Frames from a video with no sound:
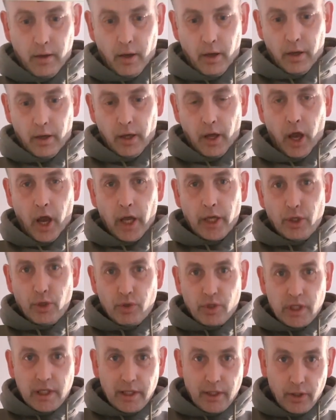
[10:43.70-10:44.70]
I
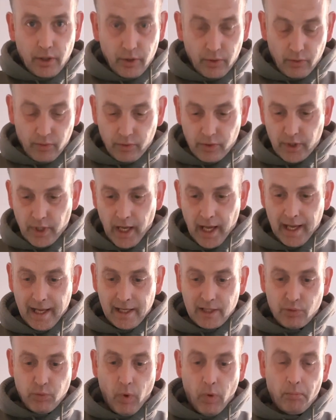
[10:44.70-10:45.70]
usually use
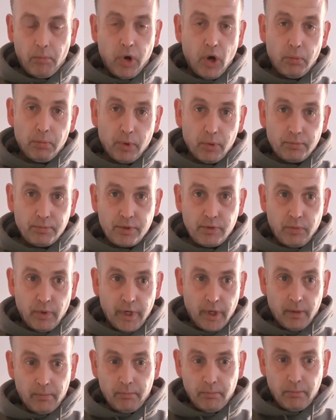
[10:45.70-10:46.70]
AS1 pop-ups
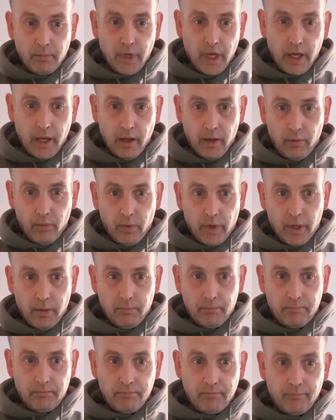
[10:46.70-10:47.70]
when
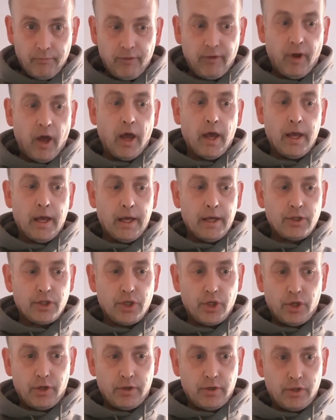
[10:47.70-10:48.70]
I'm
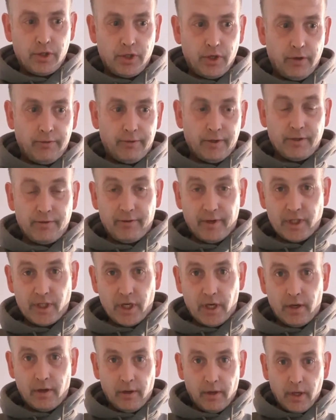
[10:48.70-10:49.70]
surface
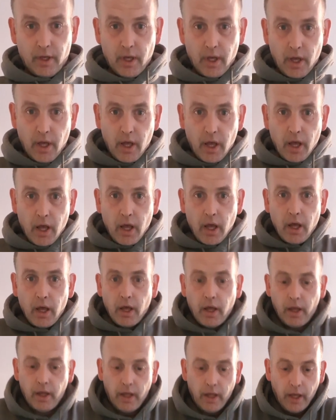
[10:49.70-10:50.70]
fishing,
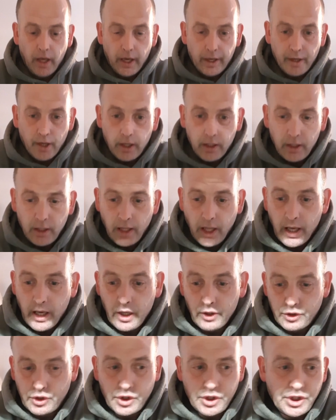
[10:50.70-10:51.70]
and
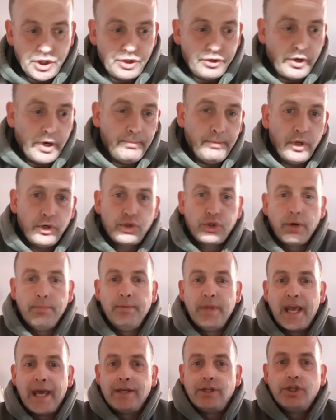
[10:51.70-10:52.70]
I'll just trim
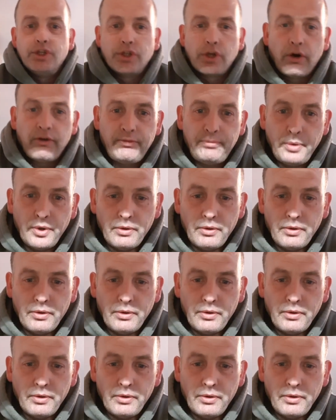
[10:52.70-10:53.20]
the edges off.